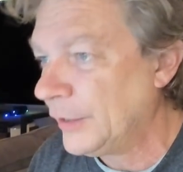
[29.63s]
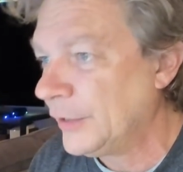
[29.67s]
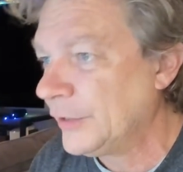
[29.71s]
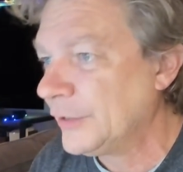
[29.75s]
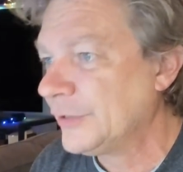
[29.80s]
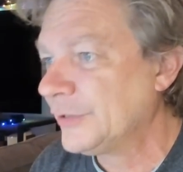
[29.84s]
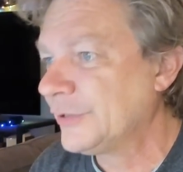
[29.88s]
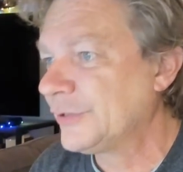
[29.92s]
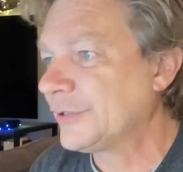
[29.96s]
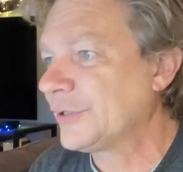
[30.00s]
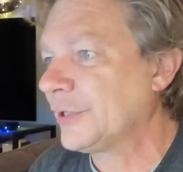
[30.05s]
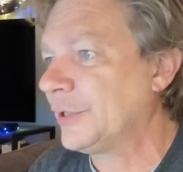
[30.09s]

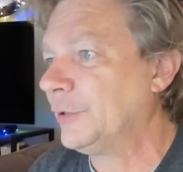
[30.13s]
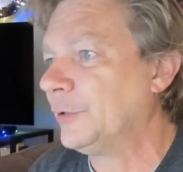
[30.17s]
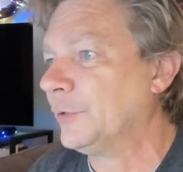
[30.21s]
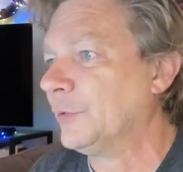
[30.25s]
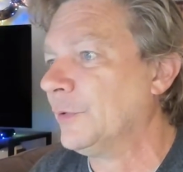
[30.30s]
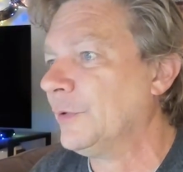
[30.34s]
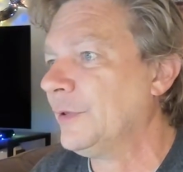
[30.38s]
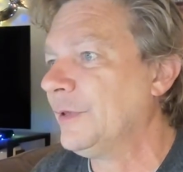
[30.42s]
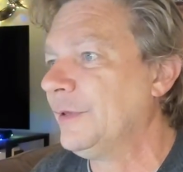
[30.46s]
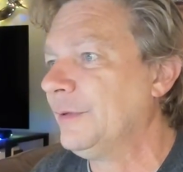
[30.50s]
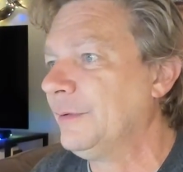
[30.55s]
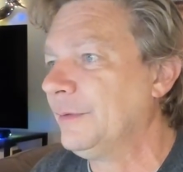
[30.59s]

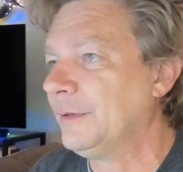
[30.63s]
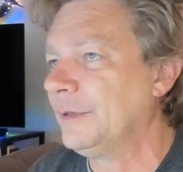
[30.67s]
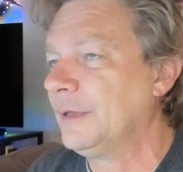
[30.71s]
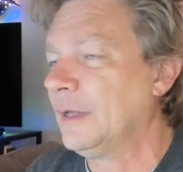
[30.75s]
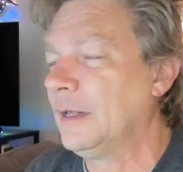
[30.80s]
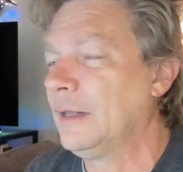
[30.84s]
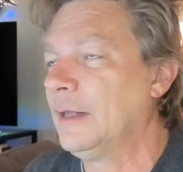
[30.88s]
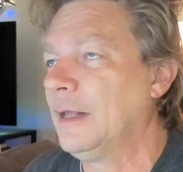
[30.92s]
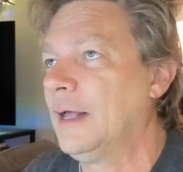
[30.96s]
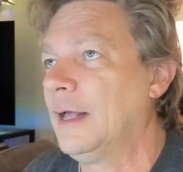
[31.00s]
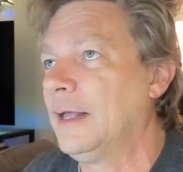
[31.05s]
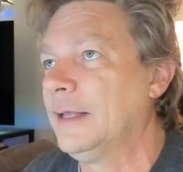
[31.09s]
So,
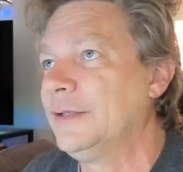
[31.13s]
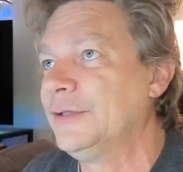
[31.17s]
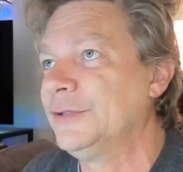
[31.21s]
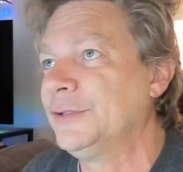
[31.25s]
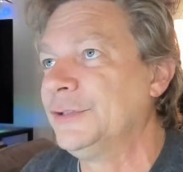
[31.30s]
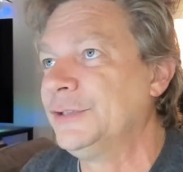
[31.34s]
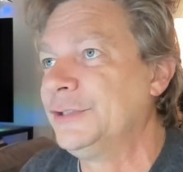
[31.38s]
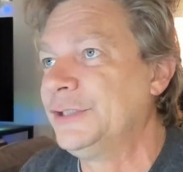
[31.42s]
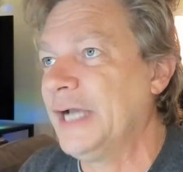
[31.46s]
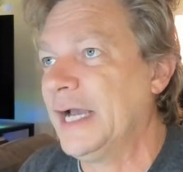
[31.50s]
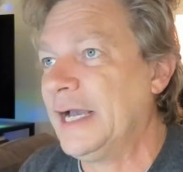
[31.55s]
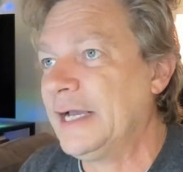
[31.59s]

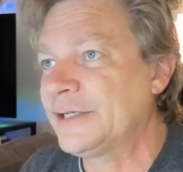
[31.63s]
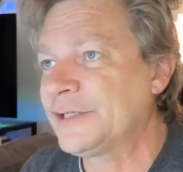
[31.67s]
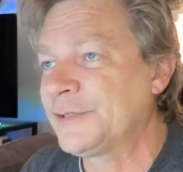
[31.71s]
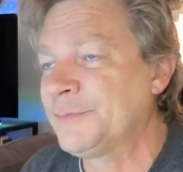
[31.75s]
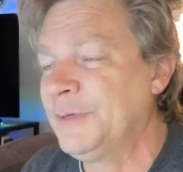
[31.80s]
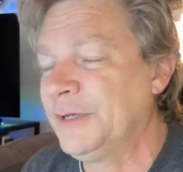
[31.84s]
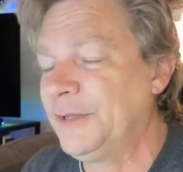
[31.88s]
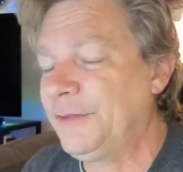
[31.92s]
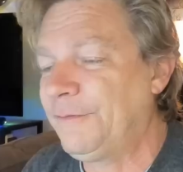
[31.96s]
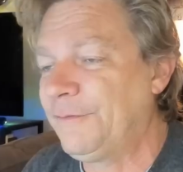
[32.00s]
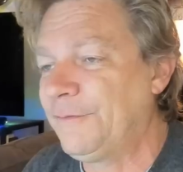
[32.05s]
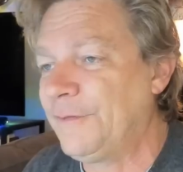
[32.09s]
Jack
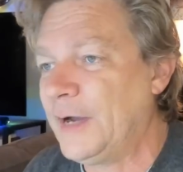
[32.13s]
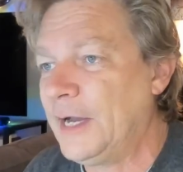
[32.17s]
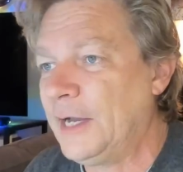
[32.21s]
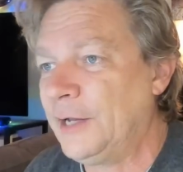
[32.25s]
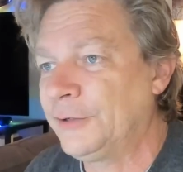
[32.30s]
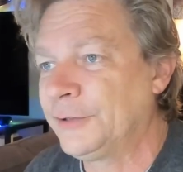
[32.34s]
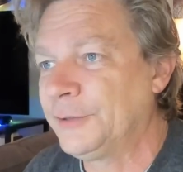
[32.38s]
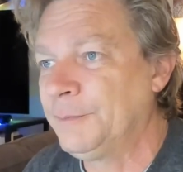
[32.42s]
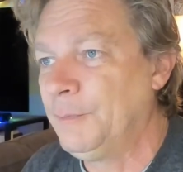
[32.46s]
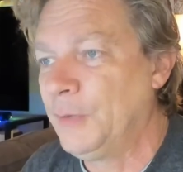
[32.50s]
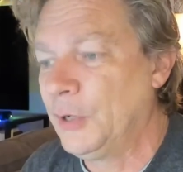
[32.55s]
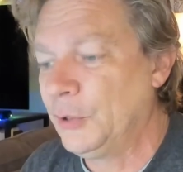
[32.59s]
Smith
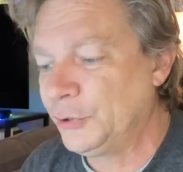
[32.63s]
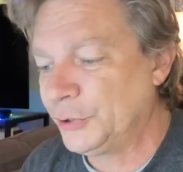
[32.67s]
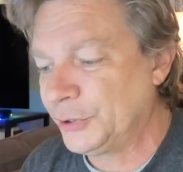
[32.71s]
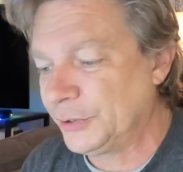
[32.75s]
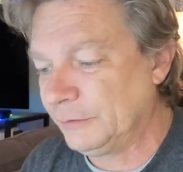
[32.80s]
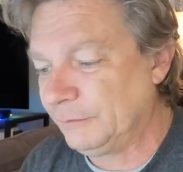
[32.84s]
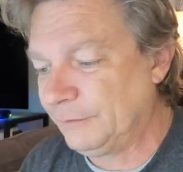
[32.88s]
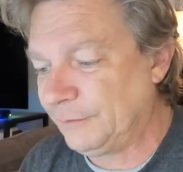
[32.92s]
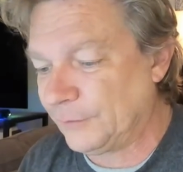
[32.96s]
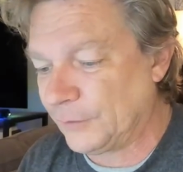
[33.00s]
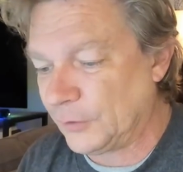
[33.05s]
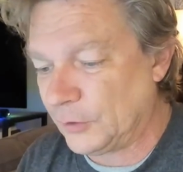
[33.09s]
filed a
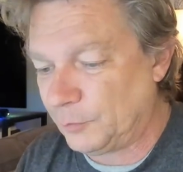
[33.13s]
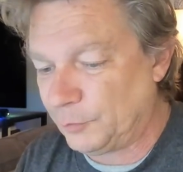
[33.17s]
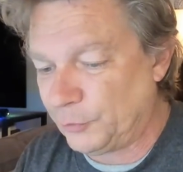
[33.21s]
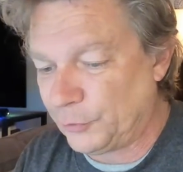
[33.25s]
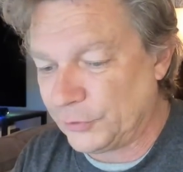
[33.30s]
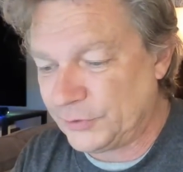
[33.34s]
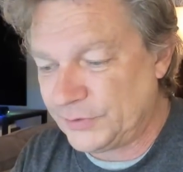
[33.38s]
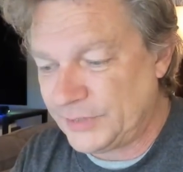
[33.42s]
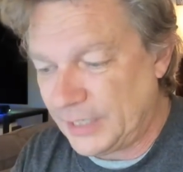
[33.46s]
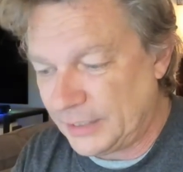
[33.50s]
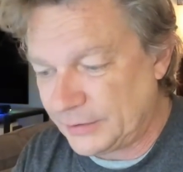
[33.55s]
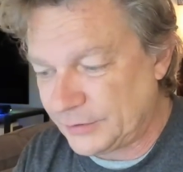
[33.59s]
motion for a
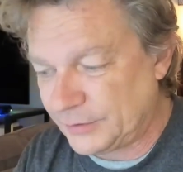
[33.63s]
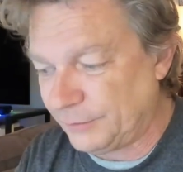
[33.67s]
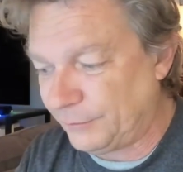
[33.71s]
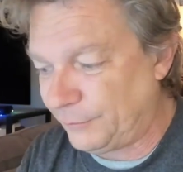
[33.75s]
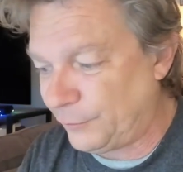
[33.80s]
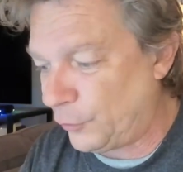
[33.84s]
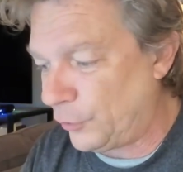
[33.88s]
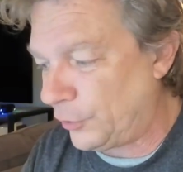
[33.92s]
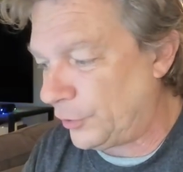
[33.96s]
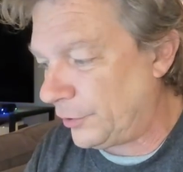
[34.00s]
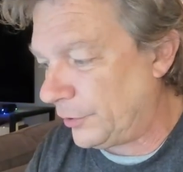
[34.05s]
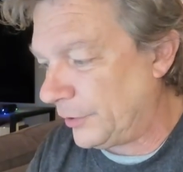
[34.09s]
protective
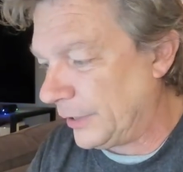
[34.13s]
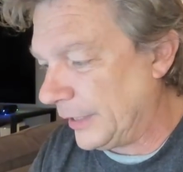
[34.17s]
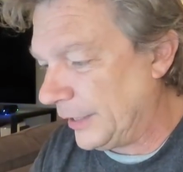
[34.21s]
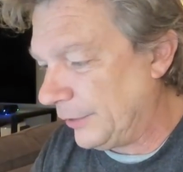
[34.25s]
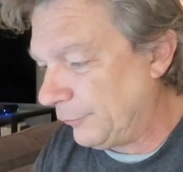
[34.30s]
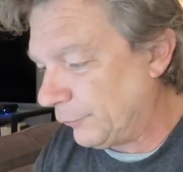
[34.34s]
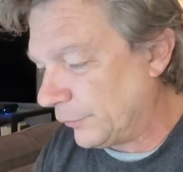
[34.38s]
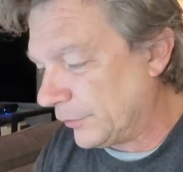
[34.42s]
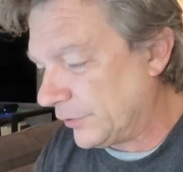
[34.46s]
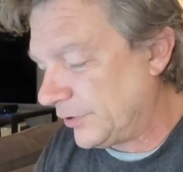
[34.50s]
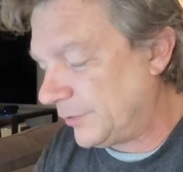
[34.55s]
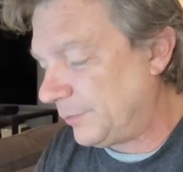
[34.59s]
order
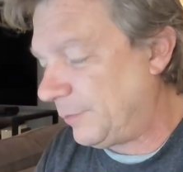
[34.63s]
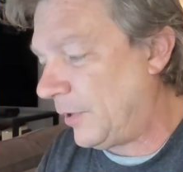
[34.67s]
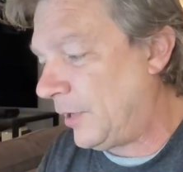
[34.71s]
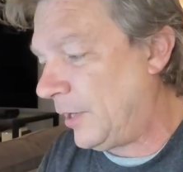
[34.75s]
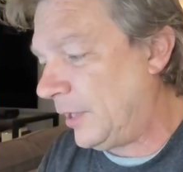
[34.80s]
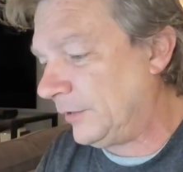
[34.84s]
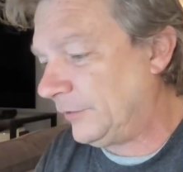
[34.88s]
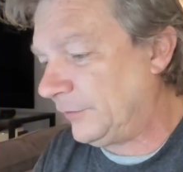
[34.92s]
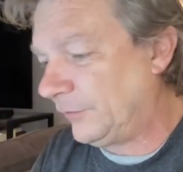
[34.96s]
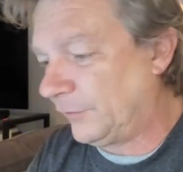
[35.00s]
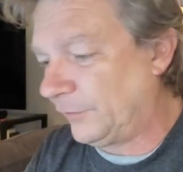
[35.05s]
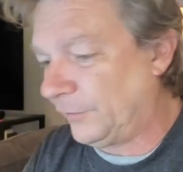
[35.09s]
in
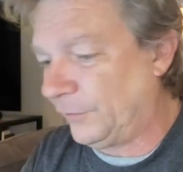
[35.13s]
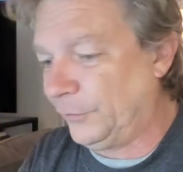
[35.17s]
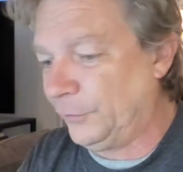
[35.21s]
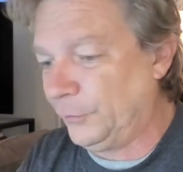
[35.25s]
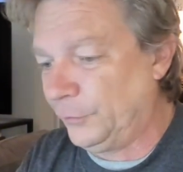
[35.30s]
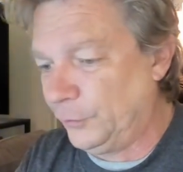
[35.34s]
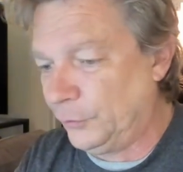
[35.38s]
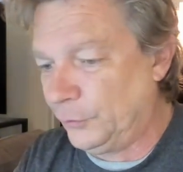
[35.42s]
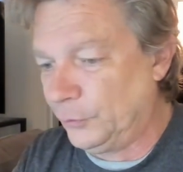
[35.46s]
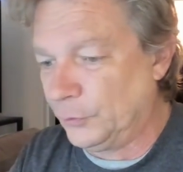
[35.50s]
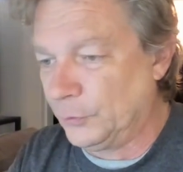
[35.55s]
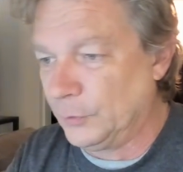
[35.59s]
response
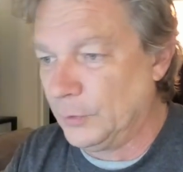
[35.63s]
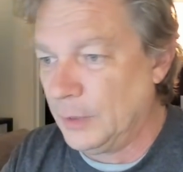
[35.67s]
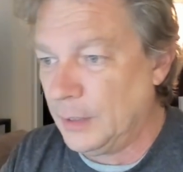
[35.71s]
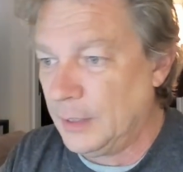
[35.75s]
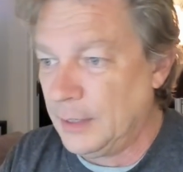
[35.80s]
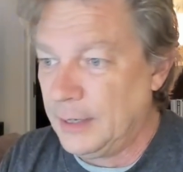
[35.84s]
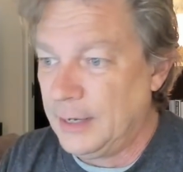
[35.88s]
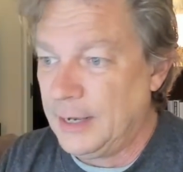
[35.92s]
to